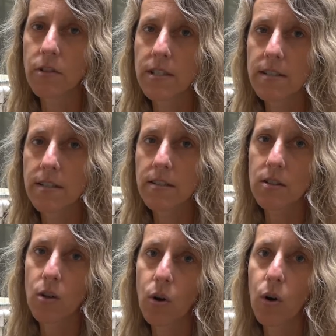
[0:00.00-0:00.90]
at resistance
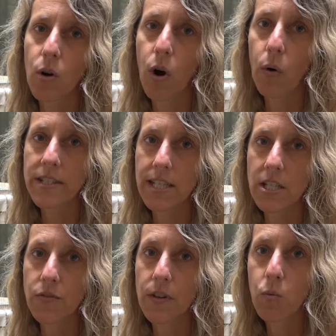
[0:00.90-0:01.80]
to
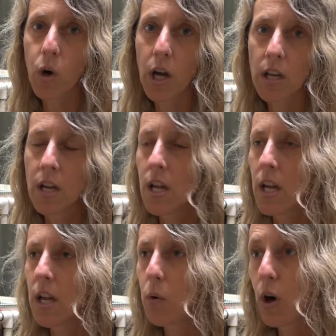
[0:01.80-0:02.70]
OSHV1.
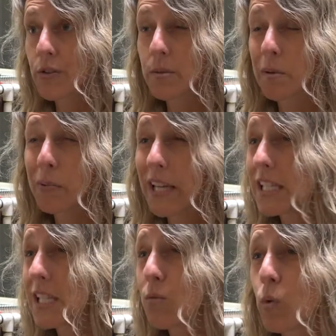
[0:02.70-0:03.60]
It will also be
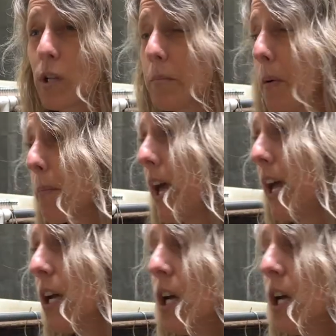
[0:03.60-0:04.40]
planted in Willapa Bay.